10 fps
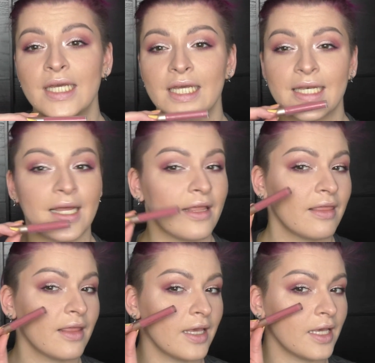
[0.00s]
and I
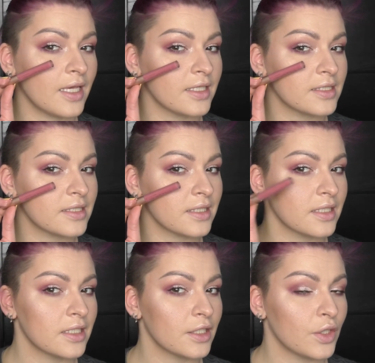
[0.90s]
think it's
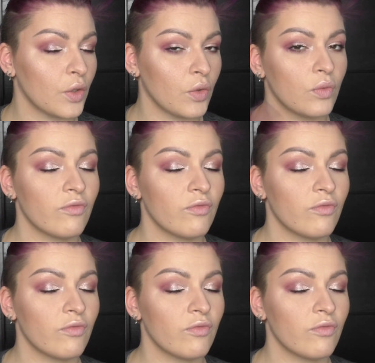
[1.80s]
gonna go